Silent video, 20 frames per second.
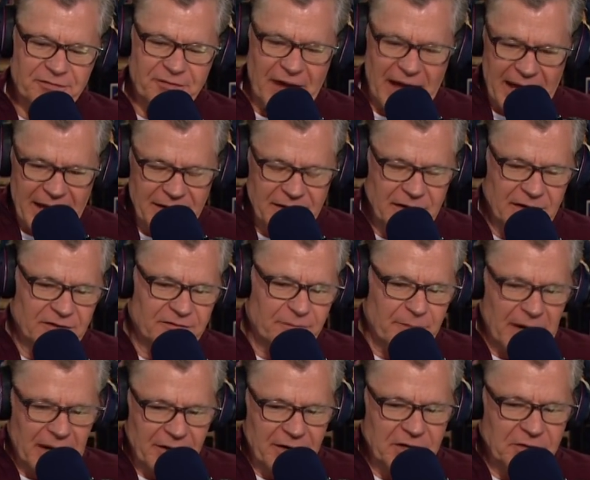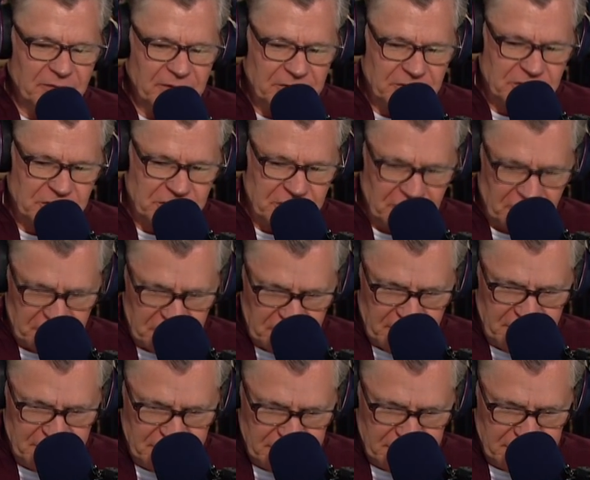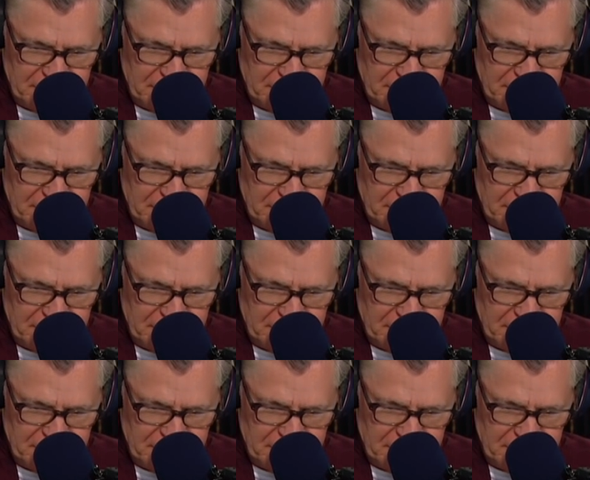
fan of Married with Children,